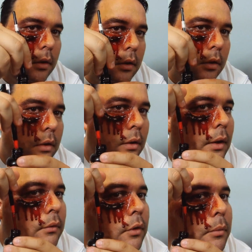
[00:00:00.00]
You know,
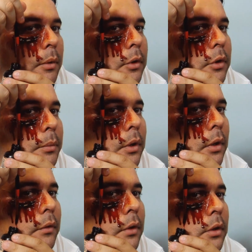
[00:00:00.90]
have one maybe dripping
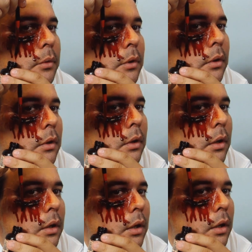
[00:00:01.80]
off of this one.
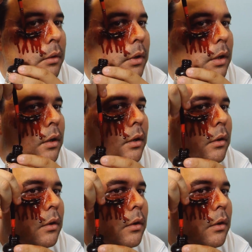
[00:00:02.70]
There we go.